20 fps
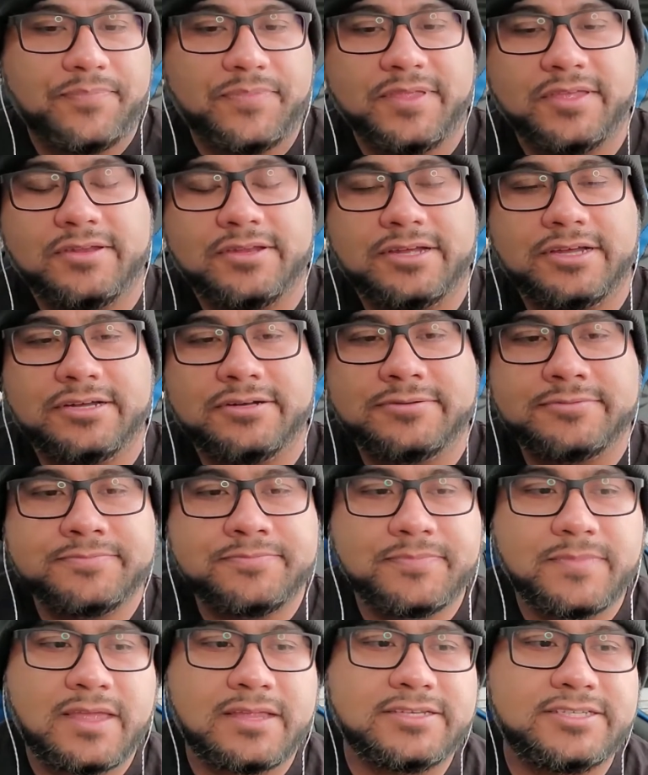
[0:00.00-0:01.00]
you know,
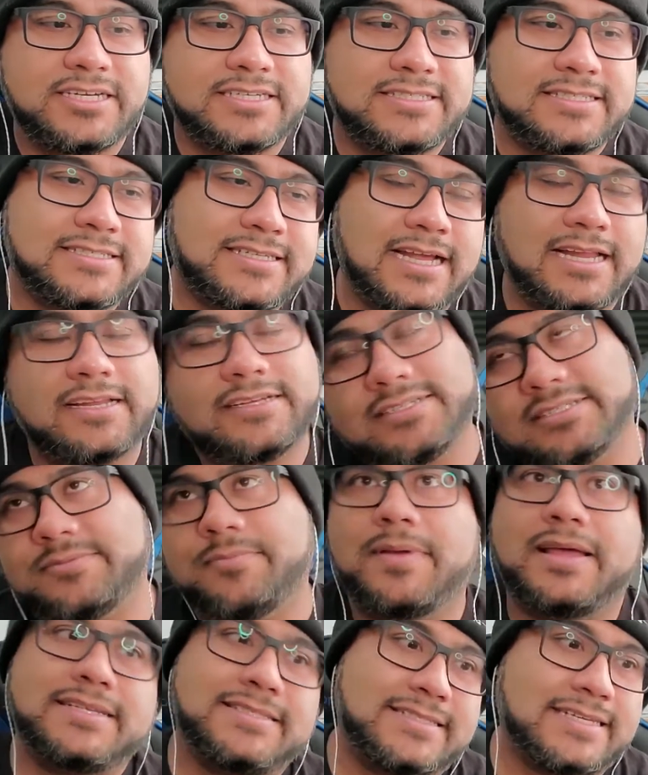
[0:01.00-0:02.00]
and Jess is kind of just
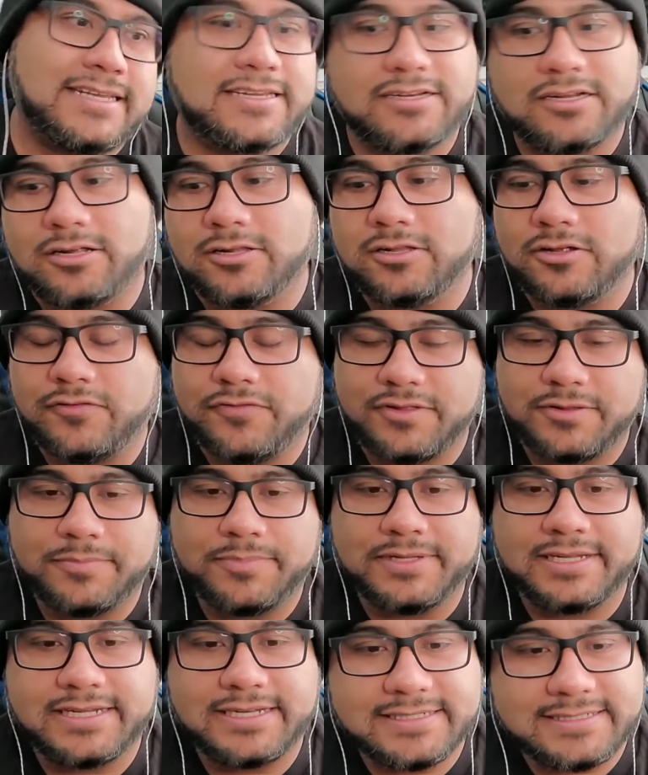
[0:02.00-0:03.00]
messy and all over the
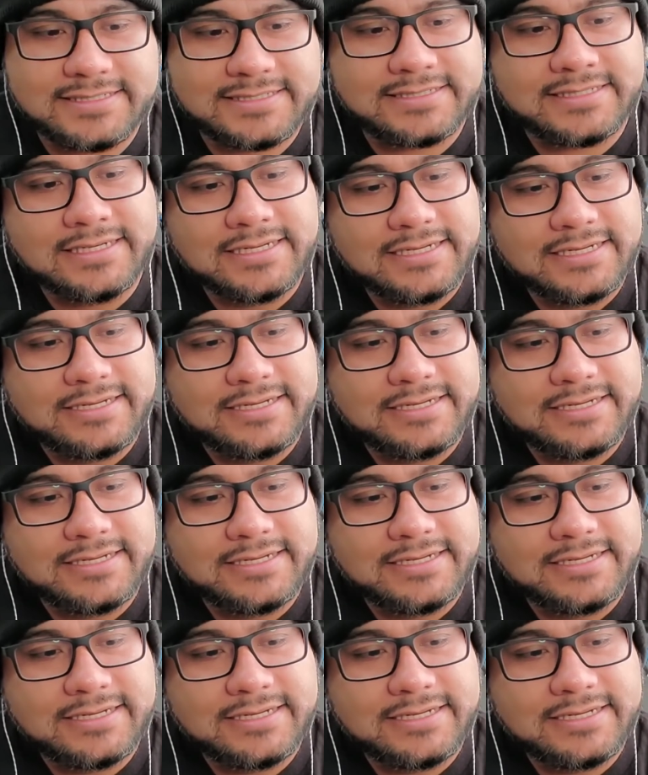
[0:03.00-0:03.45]
place.